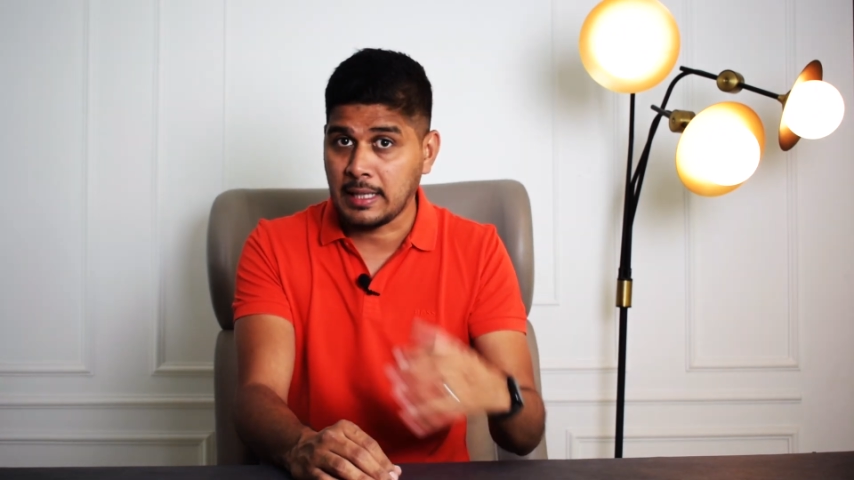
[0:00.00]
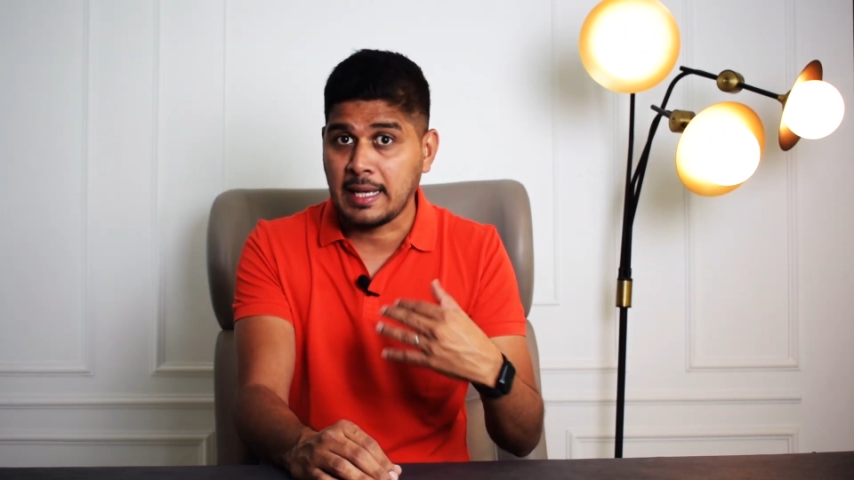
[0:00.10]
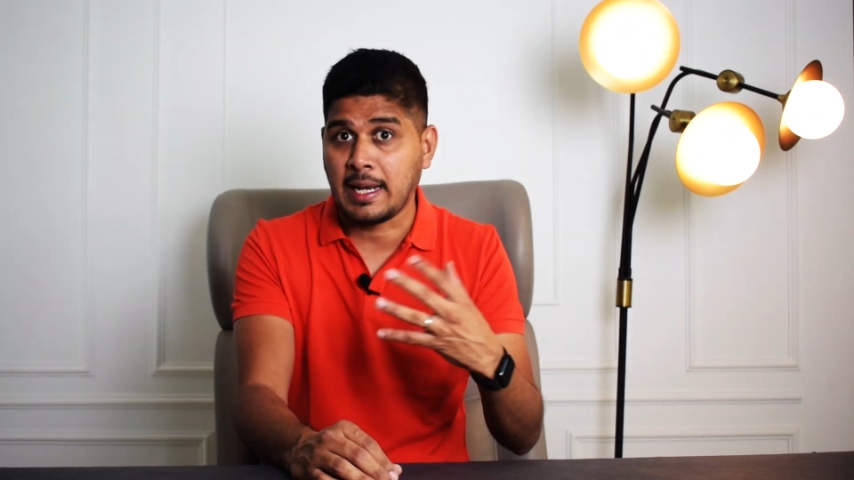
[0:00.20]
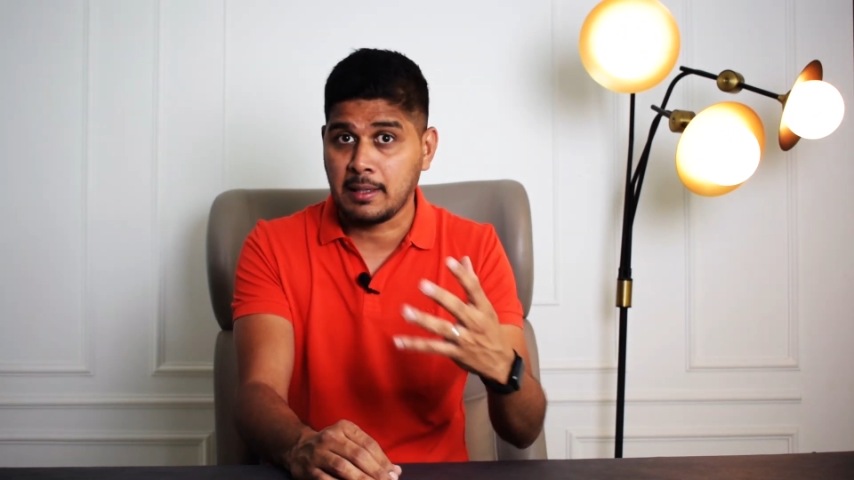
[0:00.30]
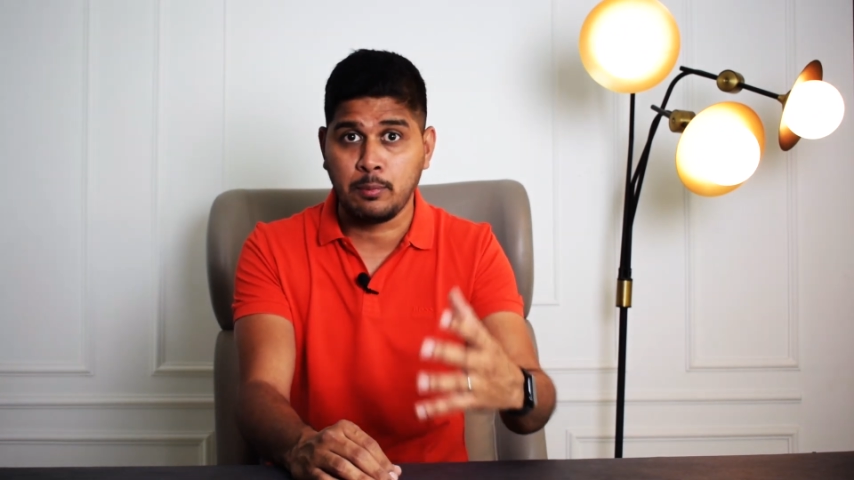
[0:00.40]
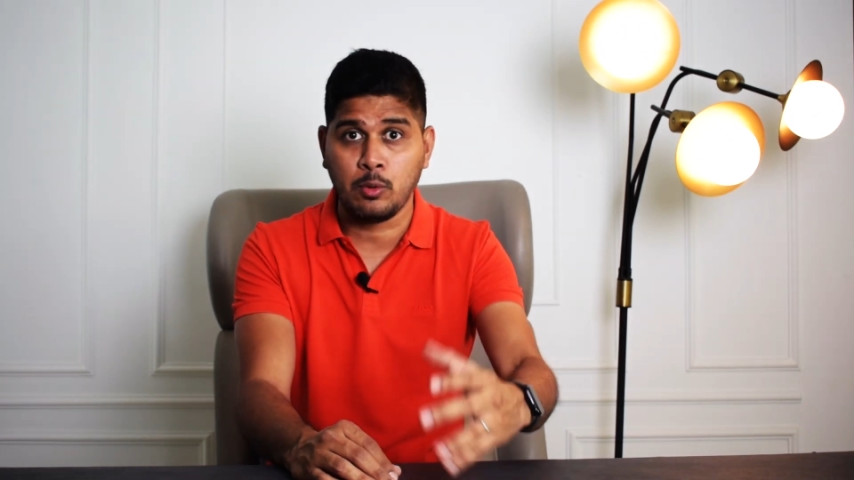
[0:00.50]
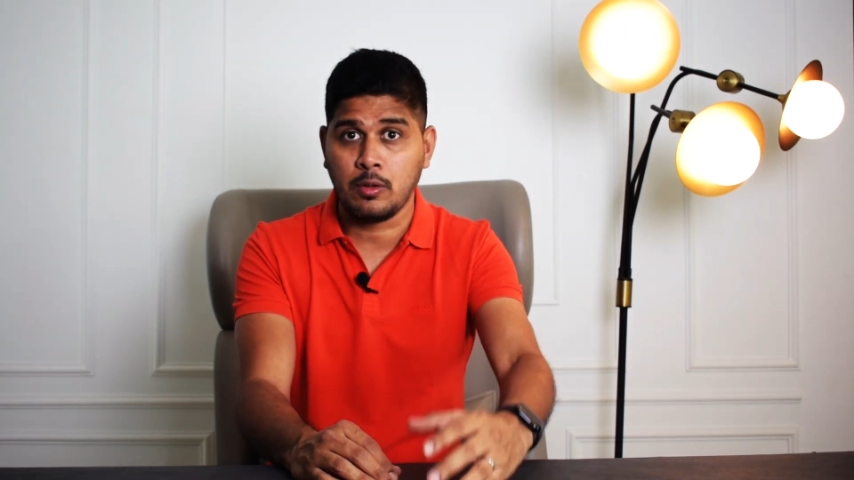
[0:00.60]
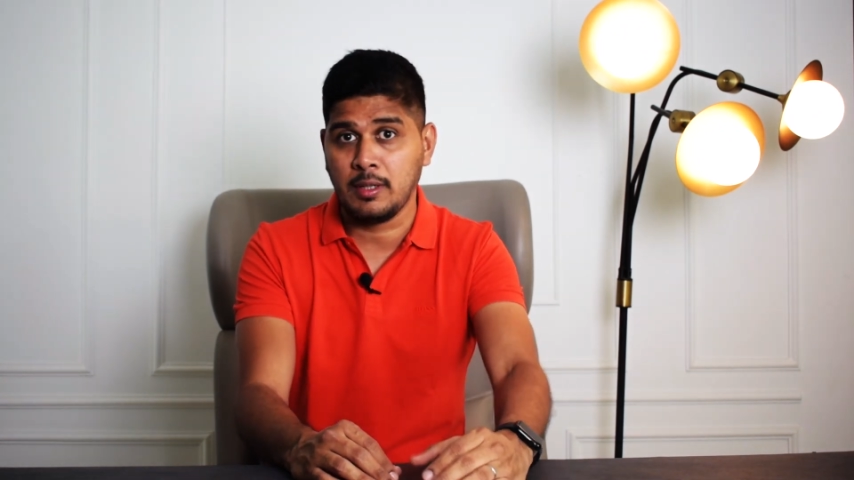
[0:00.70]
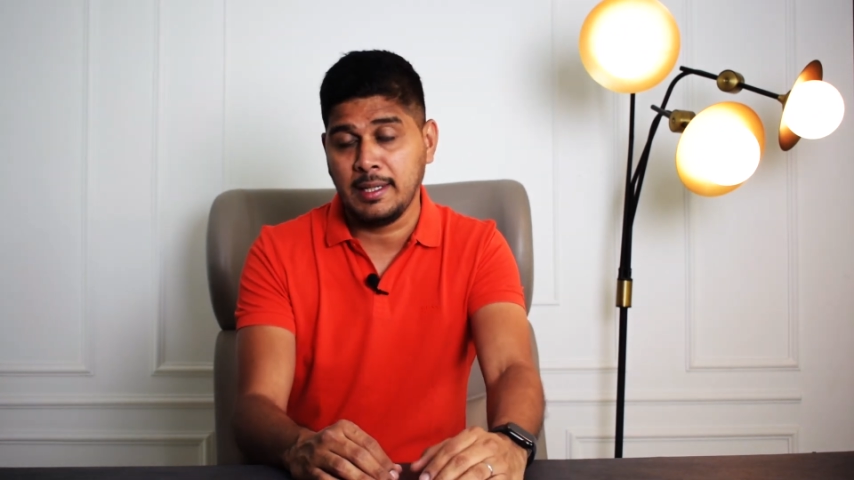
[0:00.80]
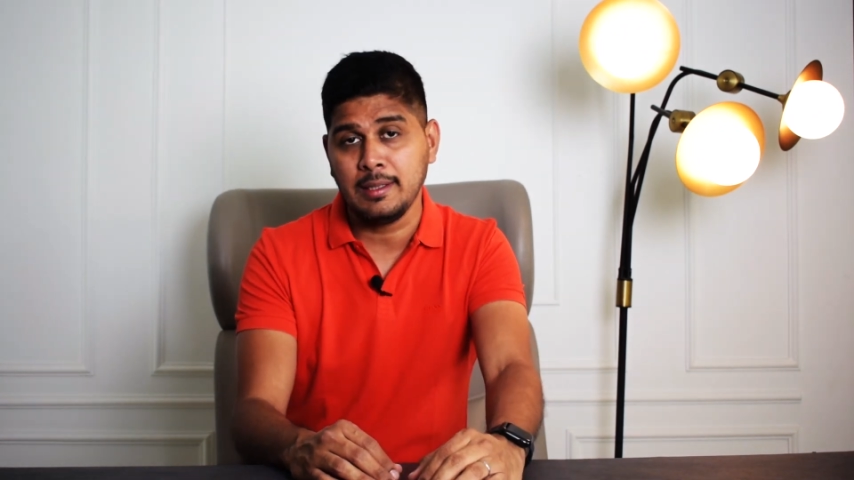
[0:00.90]
I ran a poll
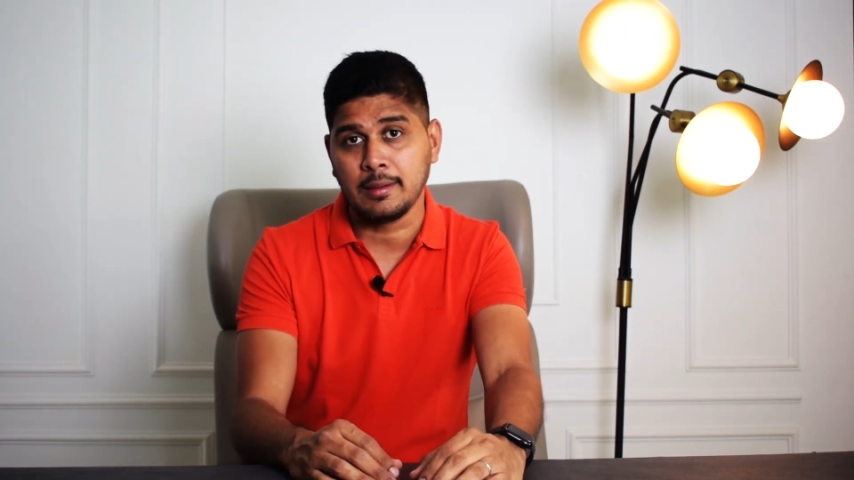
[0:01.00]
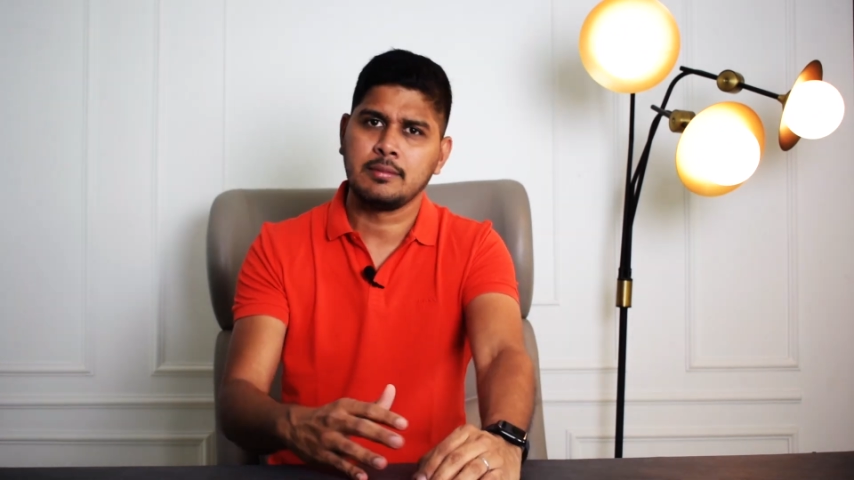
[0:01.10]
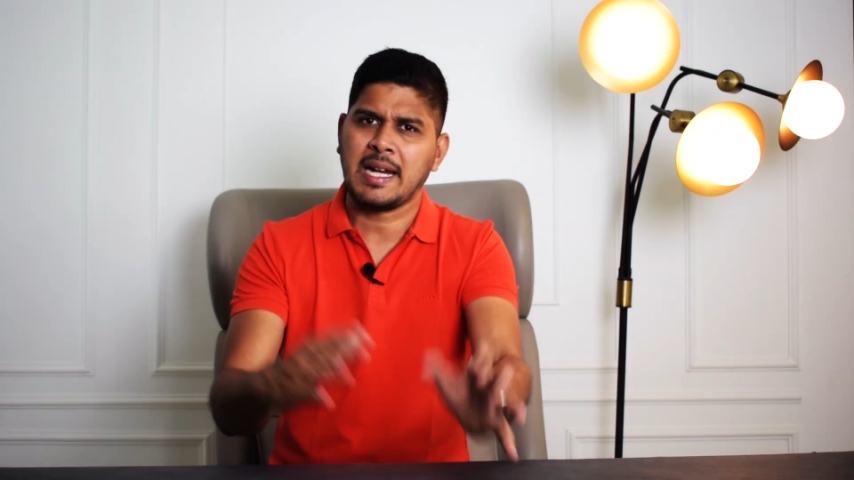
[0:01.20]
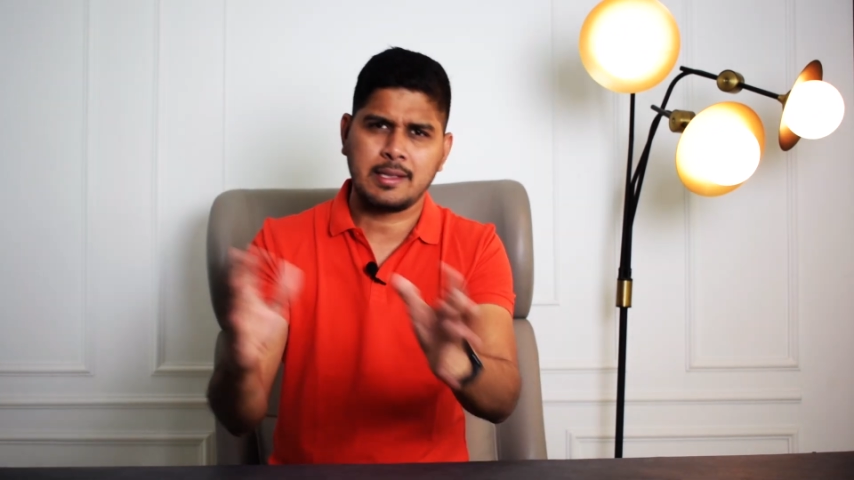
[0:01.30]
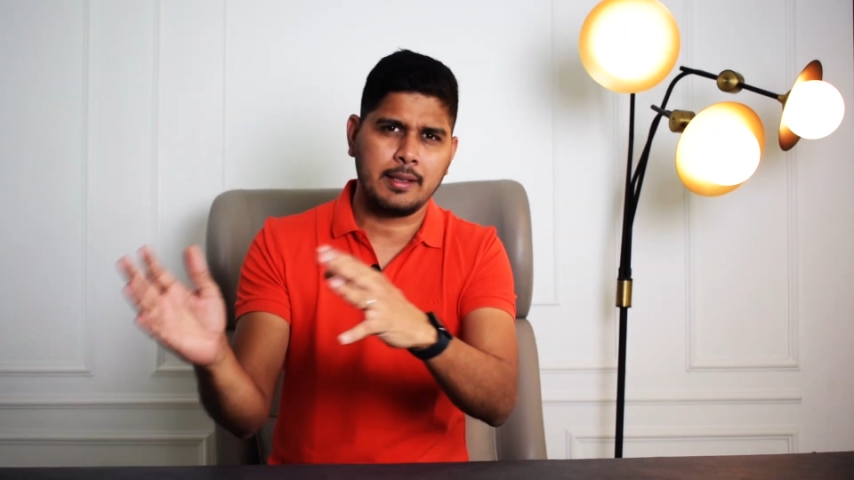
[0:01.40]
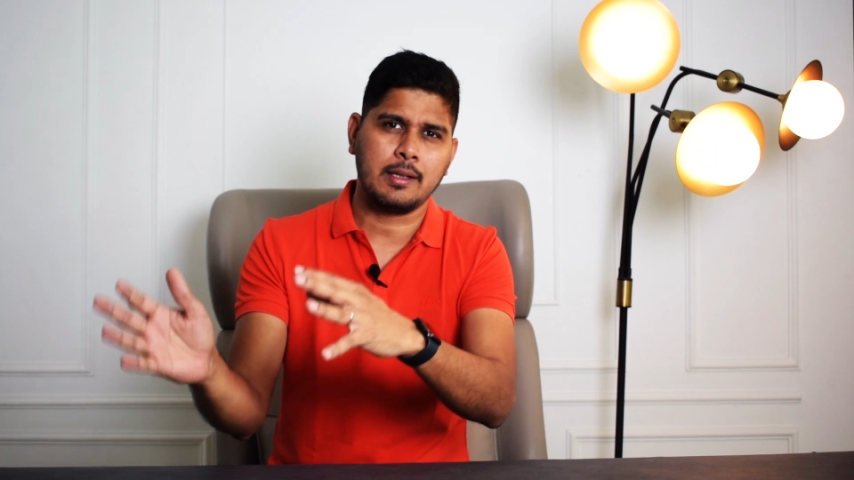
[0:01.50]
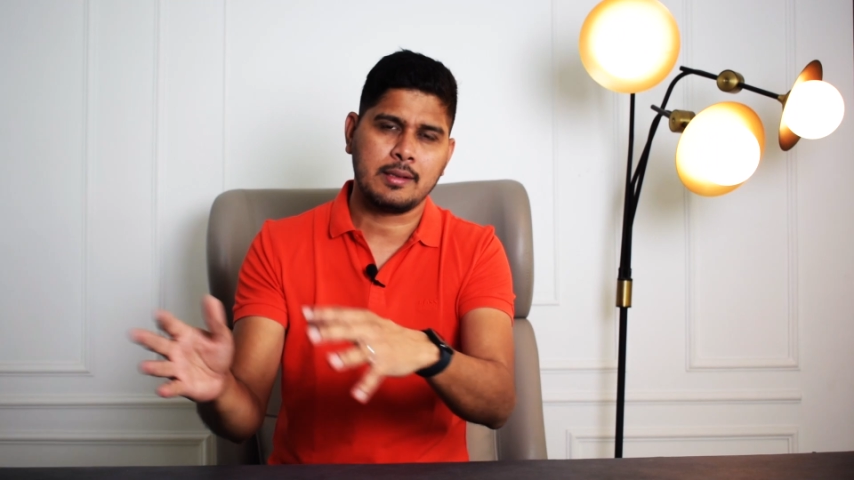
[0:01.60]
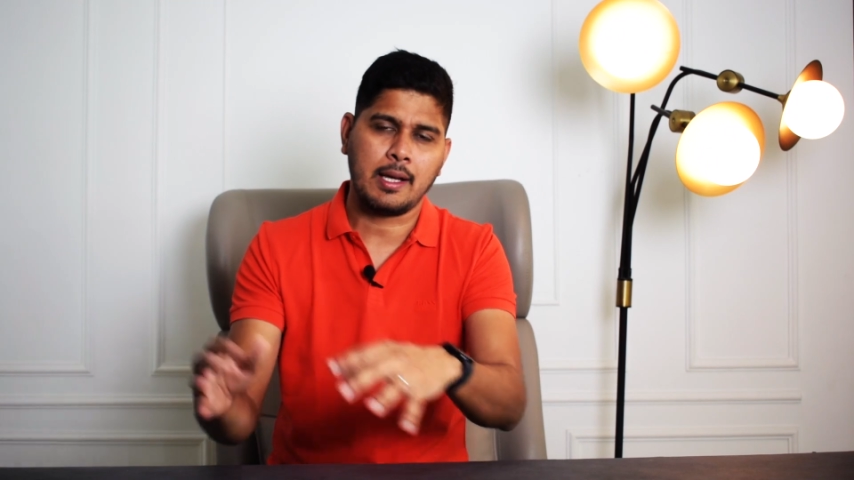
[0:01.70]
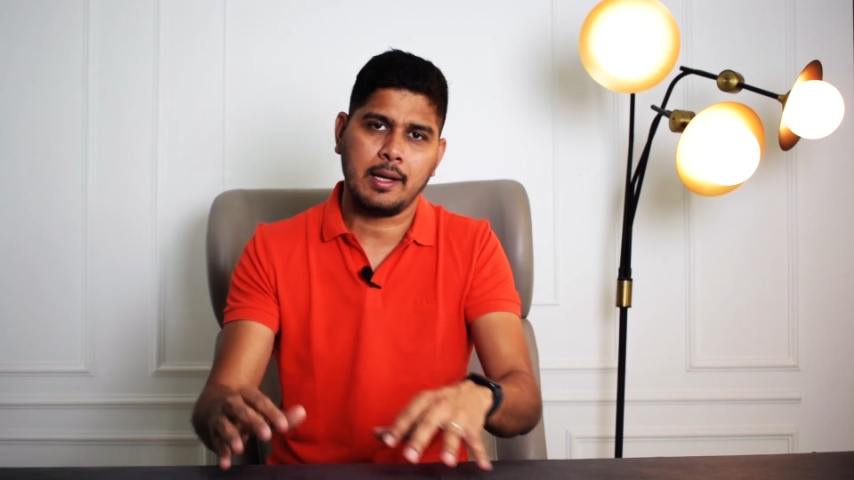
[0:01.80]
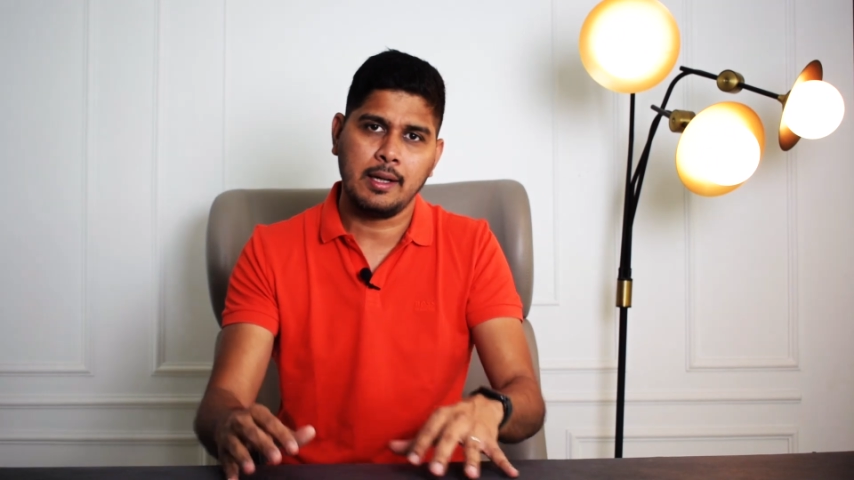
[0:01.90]
on LinkedIn. That set
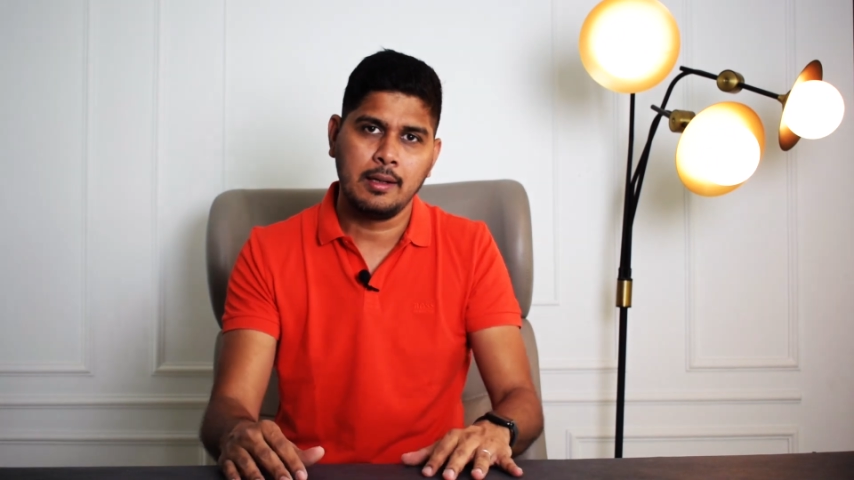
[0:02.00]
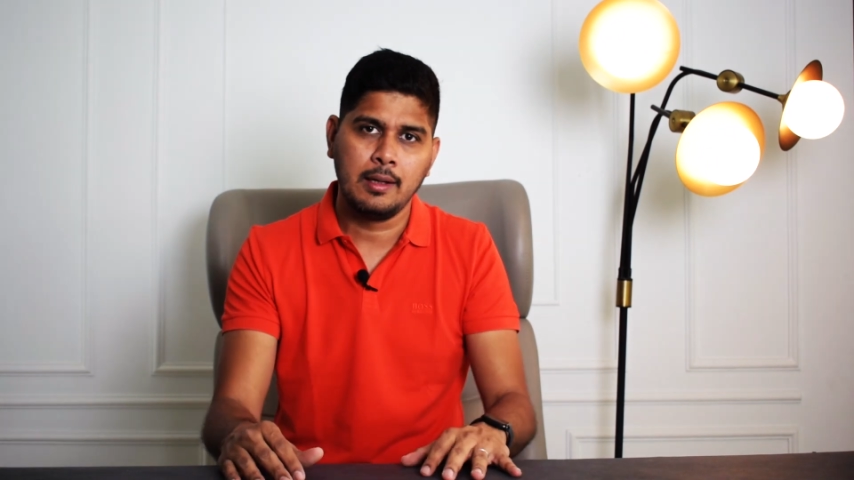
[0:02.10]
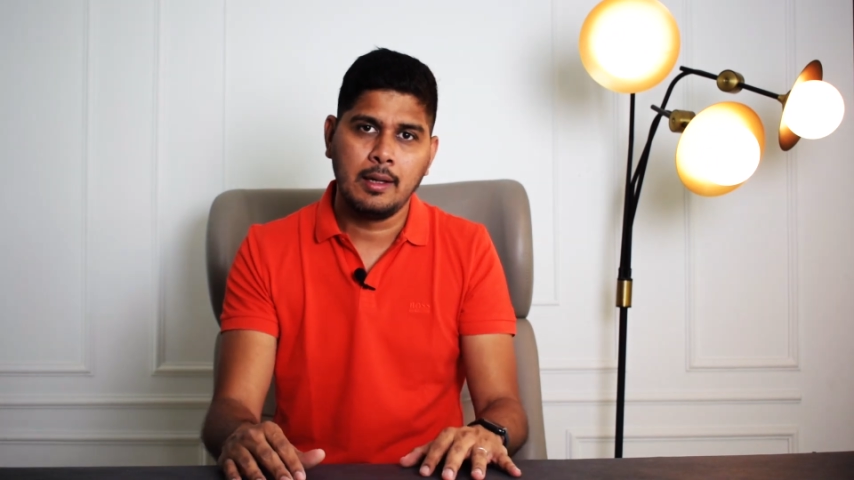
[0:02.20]
aside,